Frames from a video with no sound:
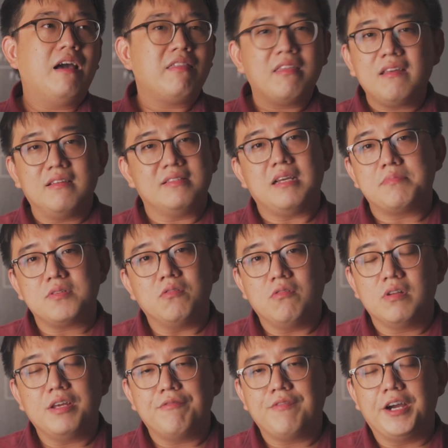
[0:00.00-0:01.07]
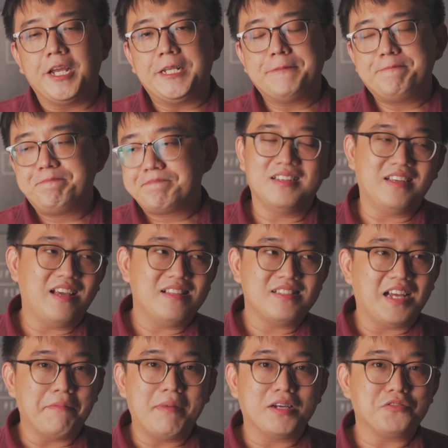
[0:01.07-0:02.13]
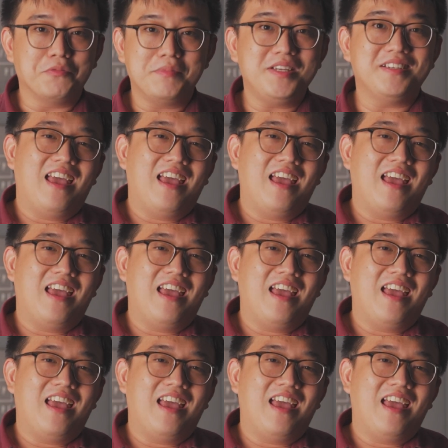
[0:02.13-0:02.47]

think it's absolutely fine. It gets high marks from me.